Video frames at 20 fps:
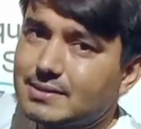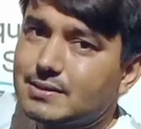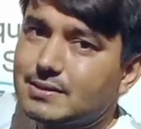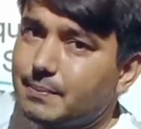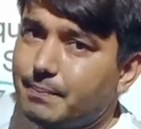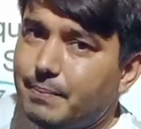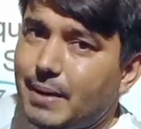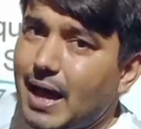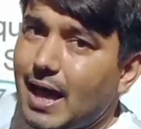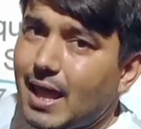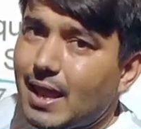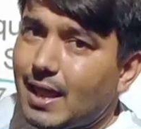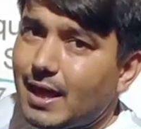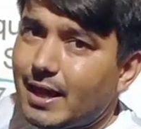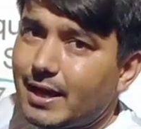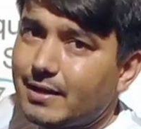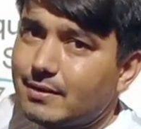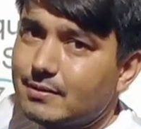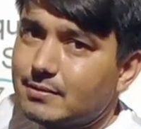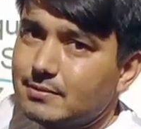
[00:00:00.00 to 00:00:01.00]
press the
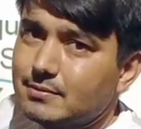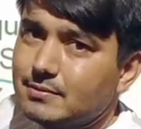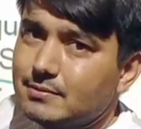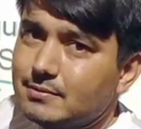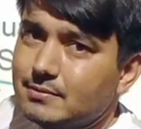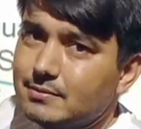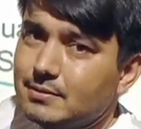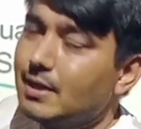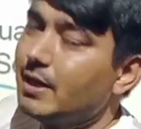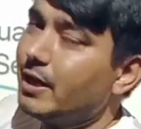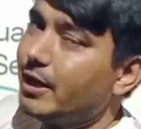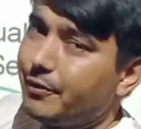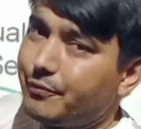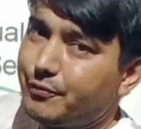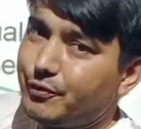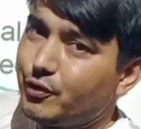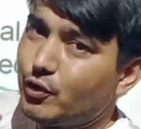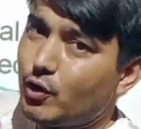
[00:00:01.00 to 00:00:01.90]
bell icon.